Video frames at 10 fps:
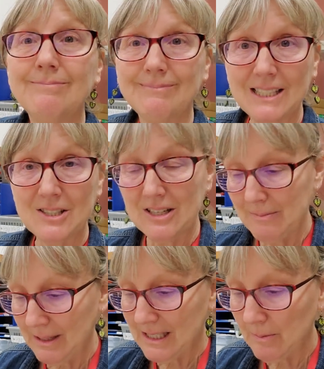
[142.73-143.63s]
it's going to
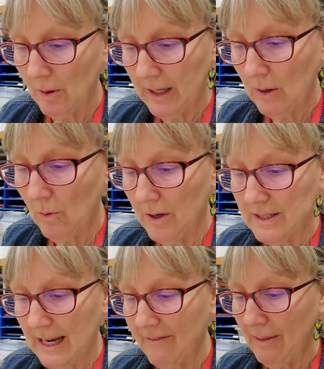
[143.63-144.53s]
be a smoky quartz.
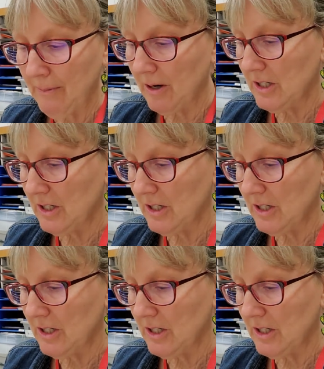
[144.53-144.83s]
I have it buried